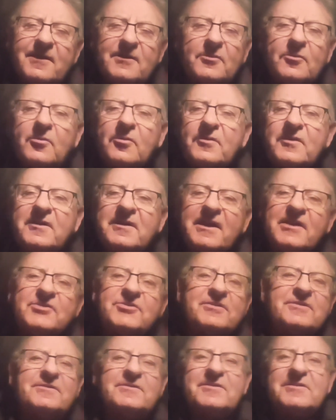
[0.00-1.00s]
And all the
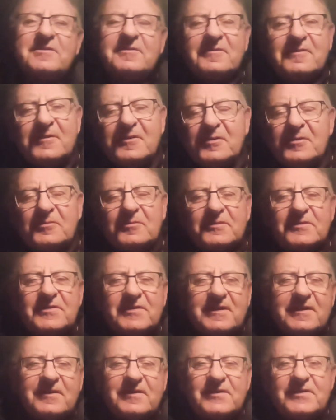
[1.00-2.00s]
nations will
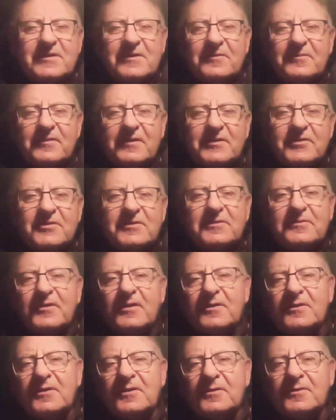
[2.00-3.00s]
see the salvation of
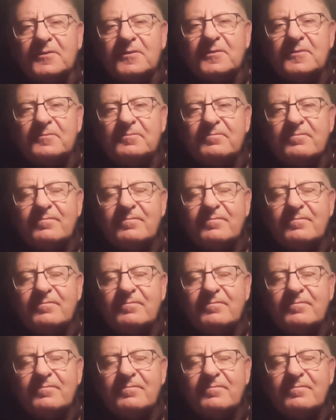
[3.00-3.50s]
our God.